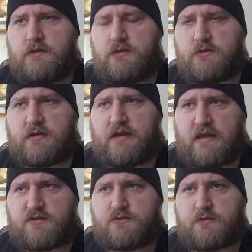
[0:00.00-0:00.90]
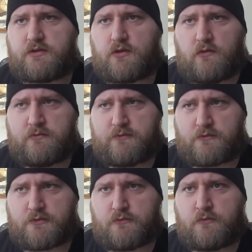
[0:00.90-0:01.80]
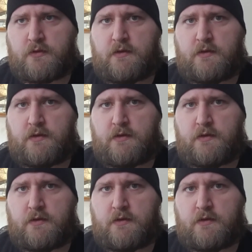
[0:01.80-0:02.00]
you can actually go through